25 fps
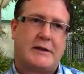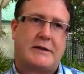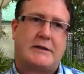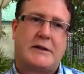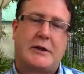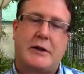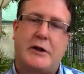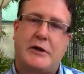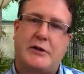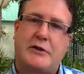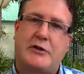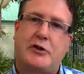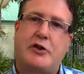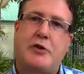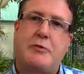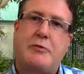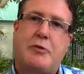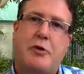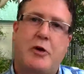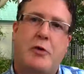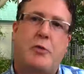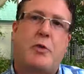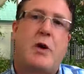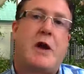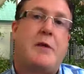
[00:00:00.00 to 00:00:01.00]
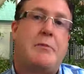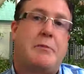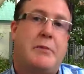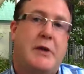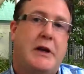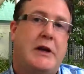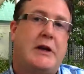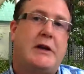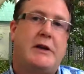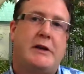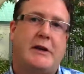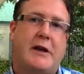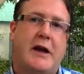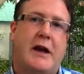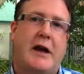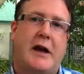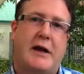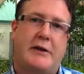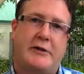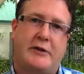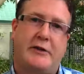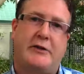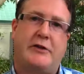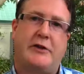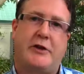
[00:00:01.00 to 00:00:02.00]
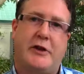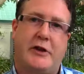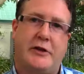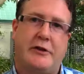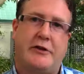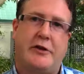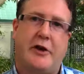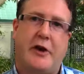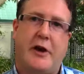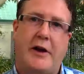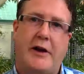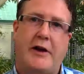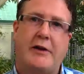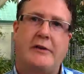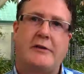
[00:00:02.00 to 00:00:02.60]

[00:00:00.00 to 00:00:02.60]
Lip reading: So there's 2.1 billion cards issued in China.